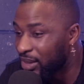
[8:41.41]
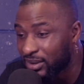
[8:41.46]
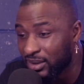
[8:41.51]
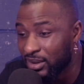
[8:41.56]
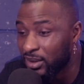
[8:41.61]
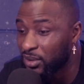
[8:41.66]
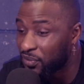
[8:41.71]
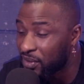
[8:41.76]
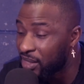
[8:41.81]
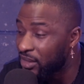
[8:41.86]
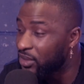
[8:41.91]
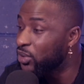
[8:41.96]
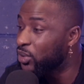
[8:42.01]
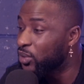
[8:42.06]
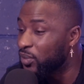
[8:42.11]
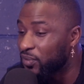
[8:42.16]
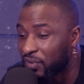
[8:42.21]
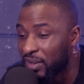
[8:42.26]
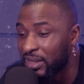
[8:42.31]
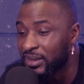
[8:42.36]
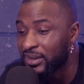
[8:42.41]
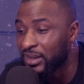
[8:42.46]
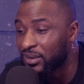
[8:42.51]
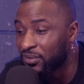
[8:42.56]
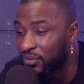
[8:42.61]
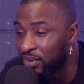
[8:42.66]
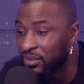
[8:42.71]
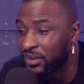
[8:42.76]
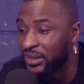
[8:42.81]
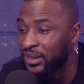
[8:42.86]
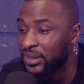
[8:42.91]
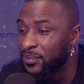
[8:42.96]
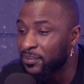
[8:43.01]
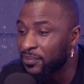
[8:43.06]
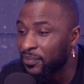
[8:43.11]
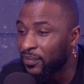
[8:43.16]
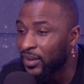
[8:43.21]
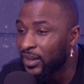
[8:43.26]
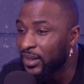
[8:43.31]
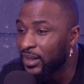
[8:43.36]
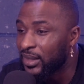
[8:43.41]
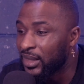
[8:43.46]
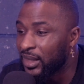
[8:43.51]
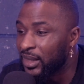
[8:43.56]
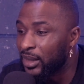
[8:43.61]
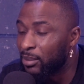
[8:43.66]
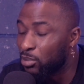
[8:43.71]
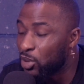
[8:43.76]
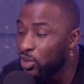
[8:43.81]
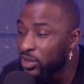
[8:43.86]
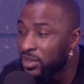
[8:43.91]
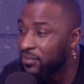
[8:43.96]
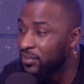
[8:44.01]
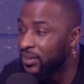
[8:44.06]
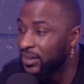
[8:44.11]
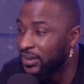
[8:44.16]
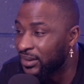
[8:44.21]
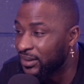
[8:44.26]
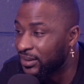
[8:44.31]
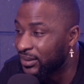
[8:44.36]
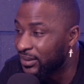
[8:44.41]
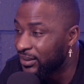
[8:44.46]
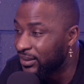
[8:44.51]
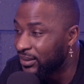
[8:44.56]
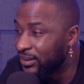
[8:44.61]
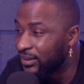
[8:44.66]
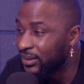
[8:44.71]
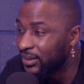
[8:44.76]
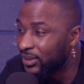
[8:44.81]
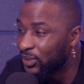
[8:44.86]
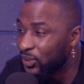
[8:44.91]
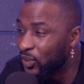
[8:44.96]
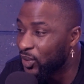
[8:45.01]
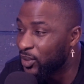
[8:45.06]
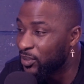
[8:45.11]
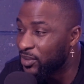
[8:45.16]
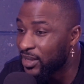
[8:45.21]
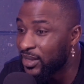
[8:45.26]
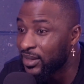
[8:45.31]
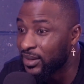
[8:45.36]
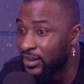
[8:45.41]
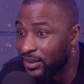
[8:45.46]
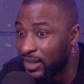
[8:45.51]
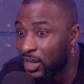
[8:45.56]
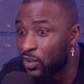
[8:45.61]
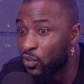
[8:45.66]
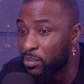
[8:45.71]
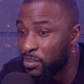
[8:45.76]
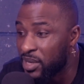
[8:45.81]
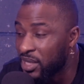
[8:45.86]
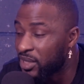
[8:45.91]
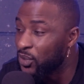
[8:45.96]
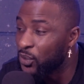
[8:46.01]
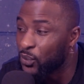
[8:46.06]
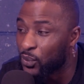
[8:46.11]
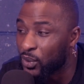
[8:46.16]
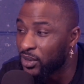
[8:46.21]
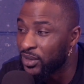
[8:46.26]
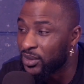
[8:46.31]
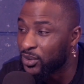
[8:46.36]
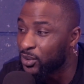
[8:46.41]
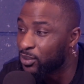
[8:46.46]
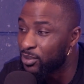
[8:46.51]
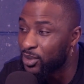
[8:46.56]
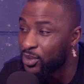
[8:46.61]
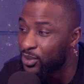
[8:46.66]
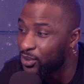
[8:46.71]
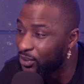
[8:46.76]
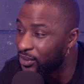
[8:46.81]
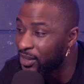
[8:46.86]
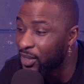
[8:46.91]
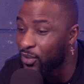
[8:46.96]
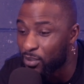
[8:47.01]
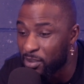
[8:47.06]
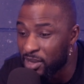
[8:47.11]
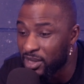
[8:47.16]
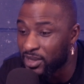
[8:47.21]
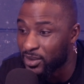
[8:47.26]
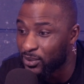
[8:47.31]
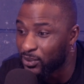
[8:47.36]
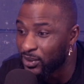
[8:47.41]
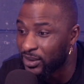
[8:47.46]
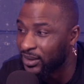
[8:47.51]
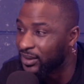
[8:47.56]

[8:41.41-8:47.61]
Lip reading: In fact, you should find that very motivating. Do you know what I'm saying? That will make you want to do more. That will make you want to.